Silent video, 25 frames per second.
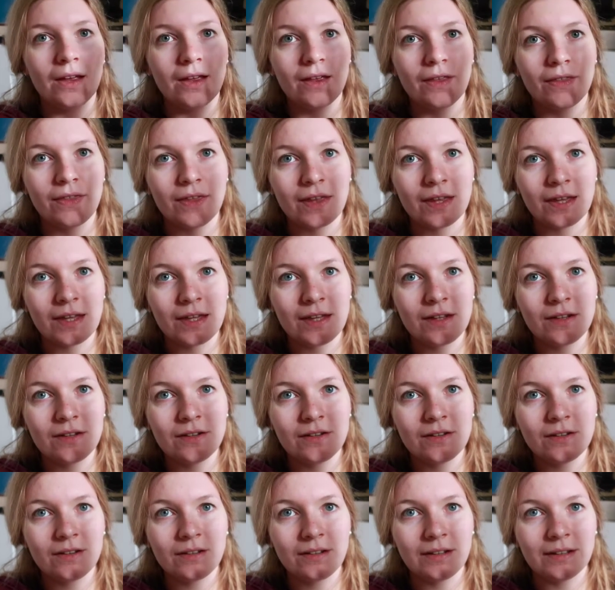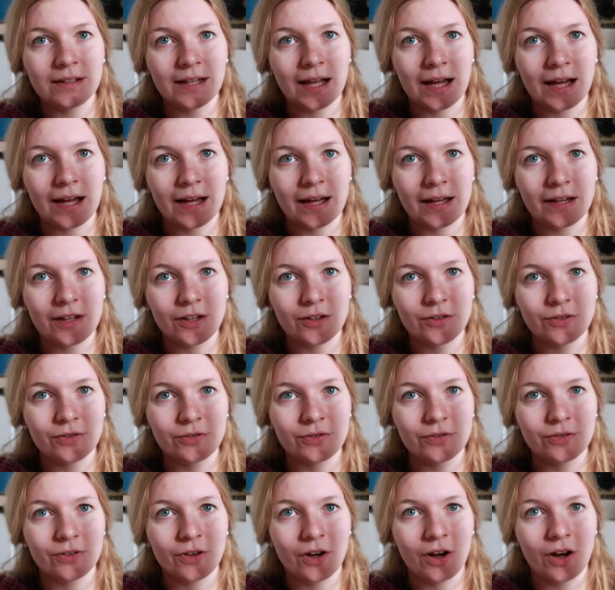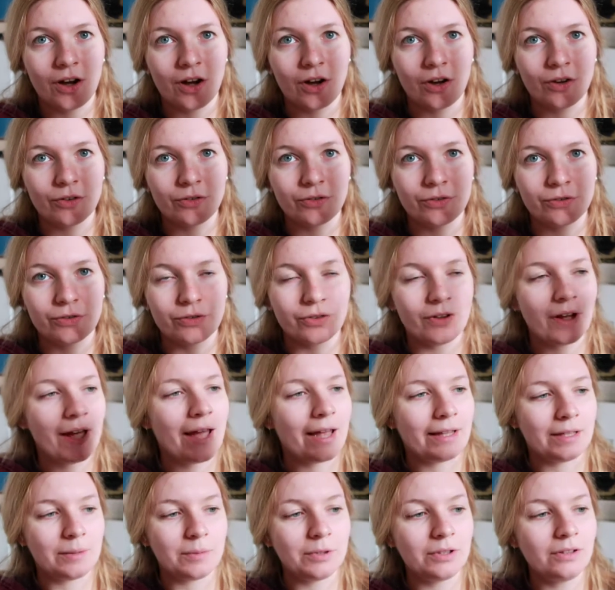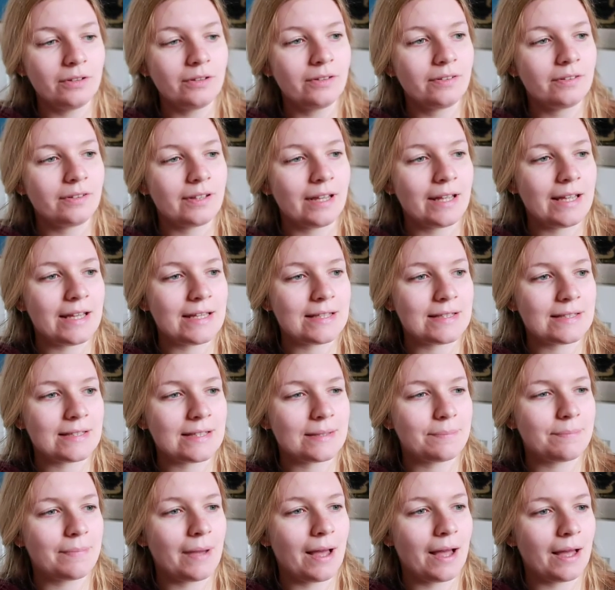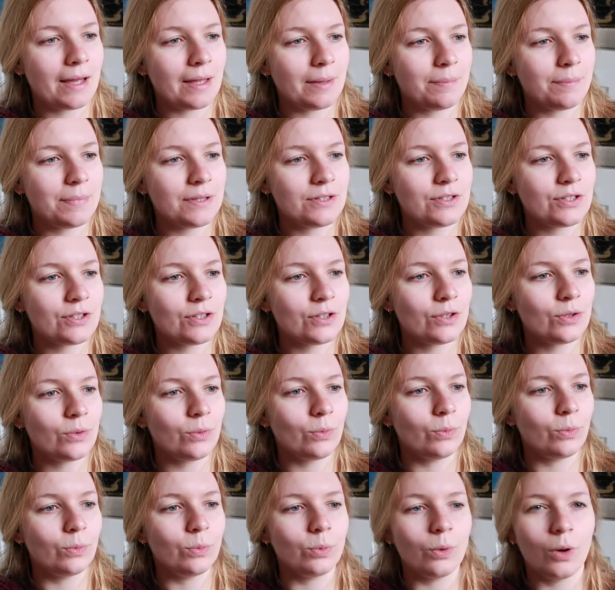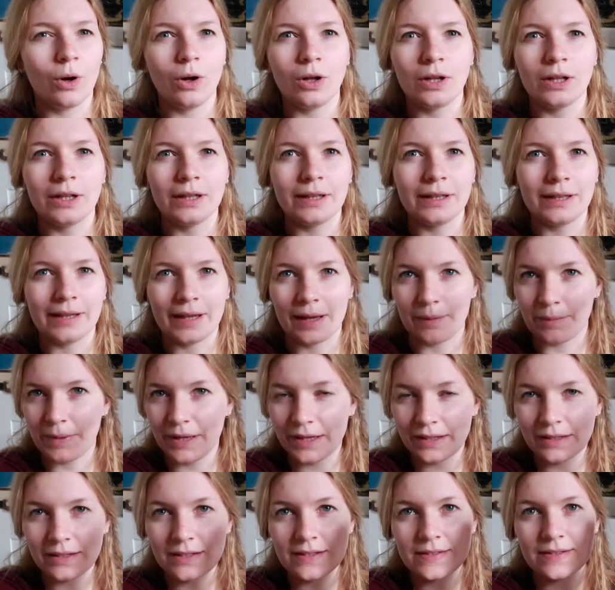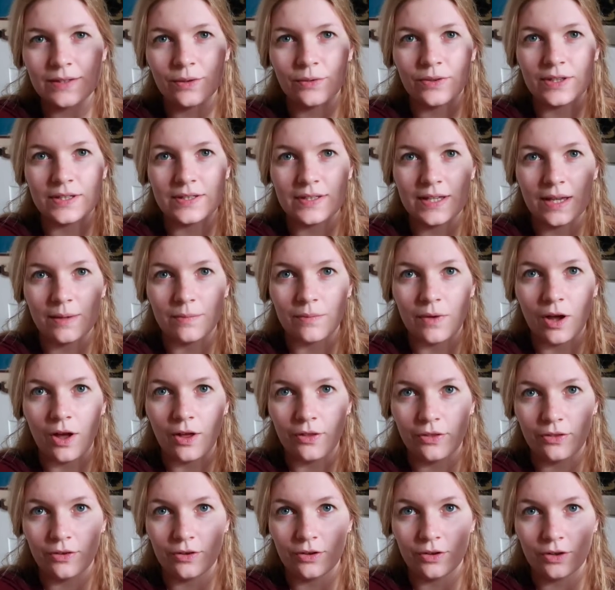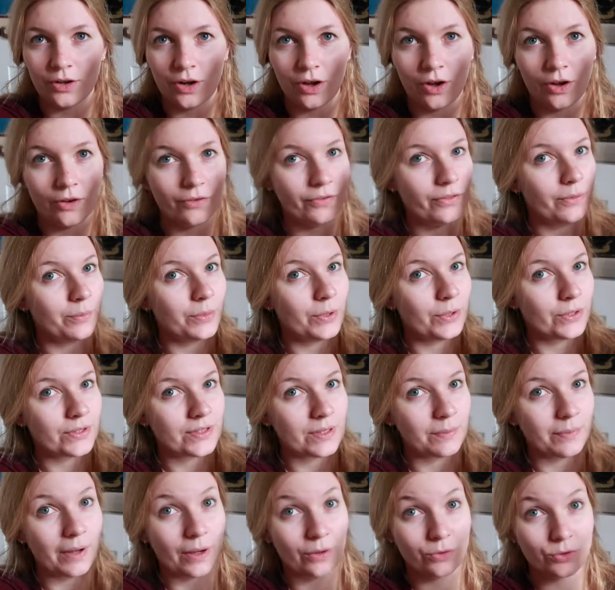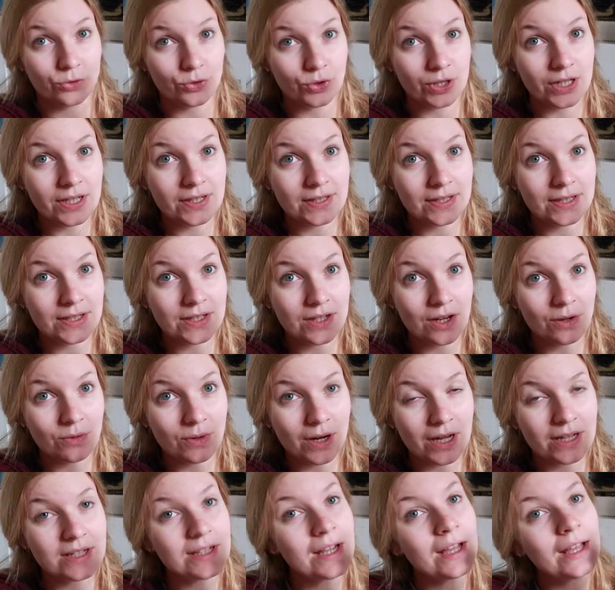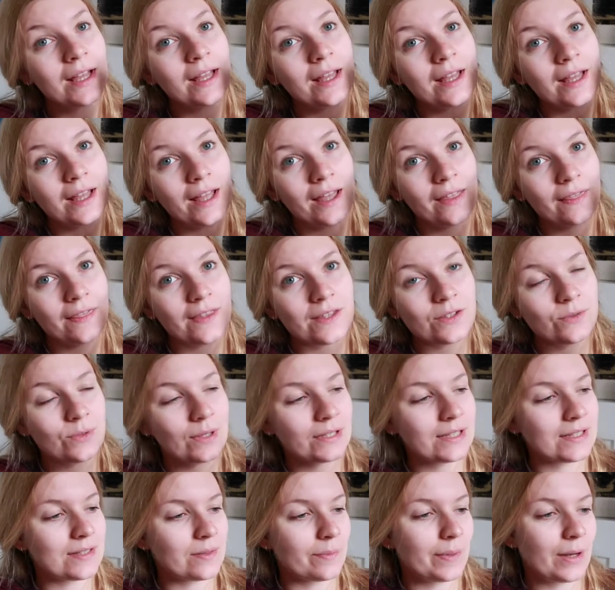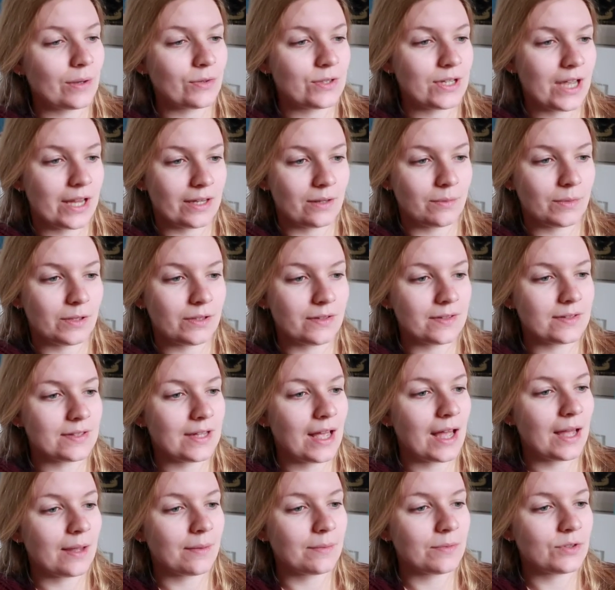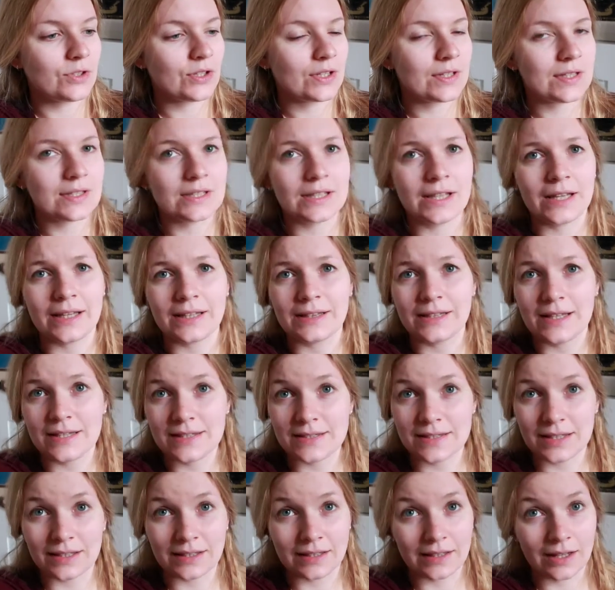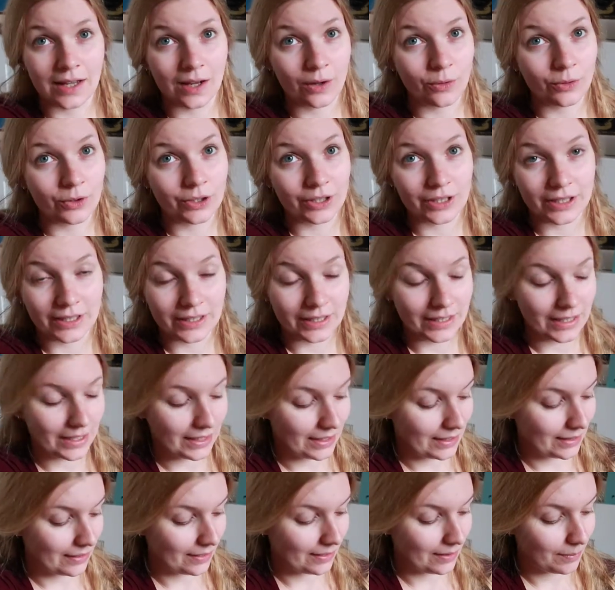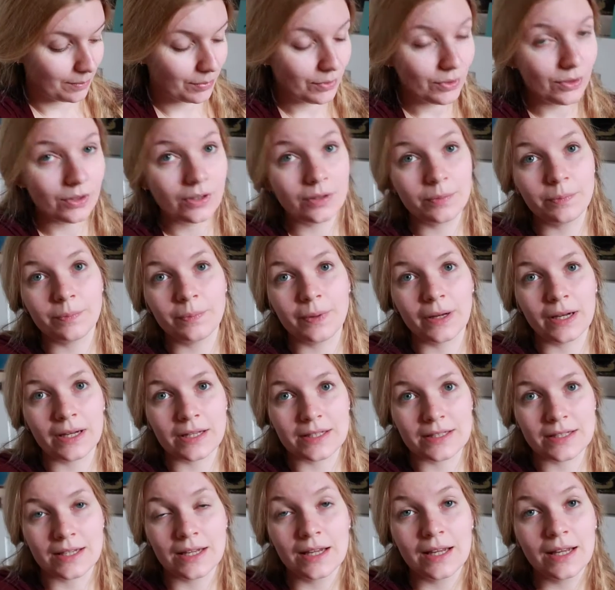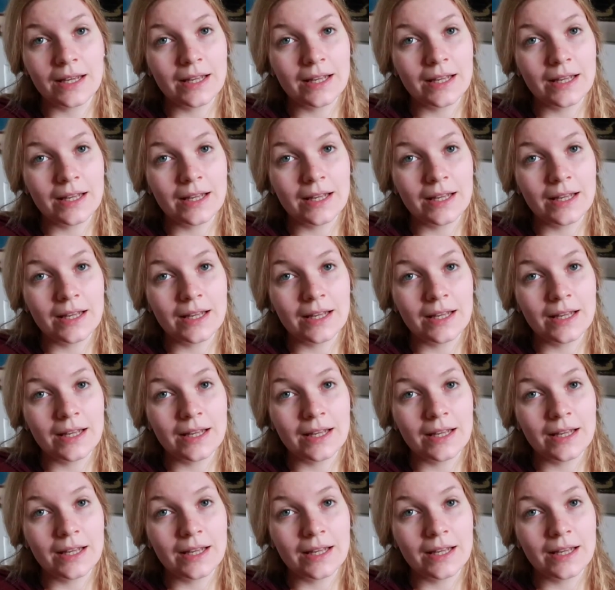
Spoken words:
The Inner Life of Animals. It's by Peter O.W.L.s, so the same author of the books about trees that I read, and this one is about animals. I'm just like less than an hour in the book, but